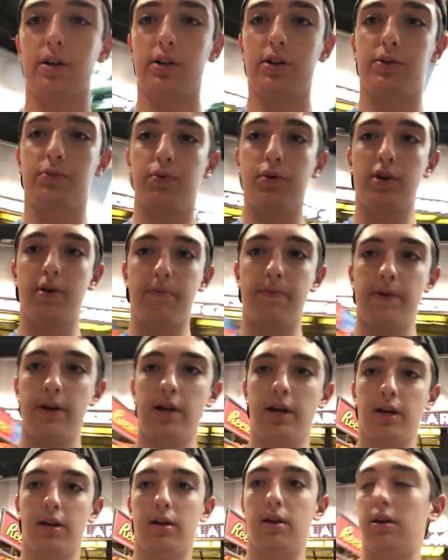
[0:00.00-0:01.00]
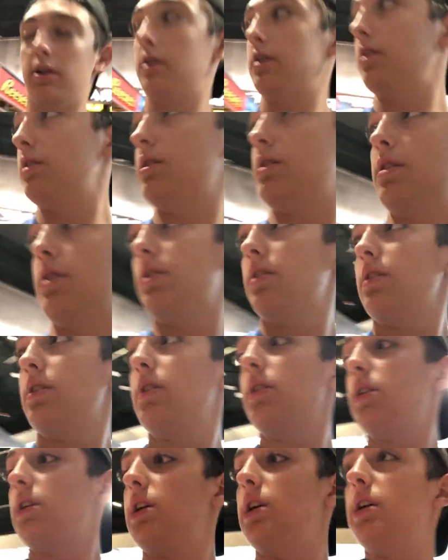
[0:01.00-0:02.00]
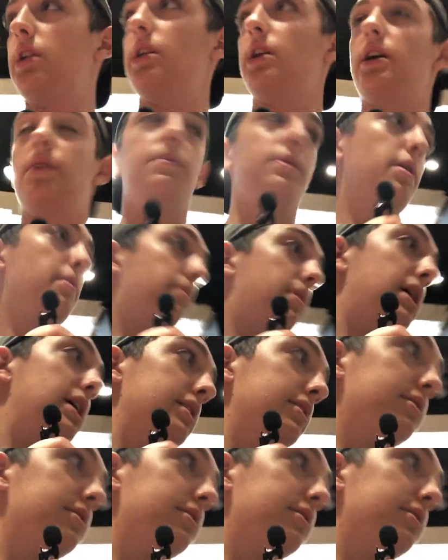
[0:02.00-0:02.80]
It's pretty big, and I'm gonna buy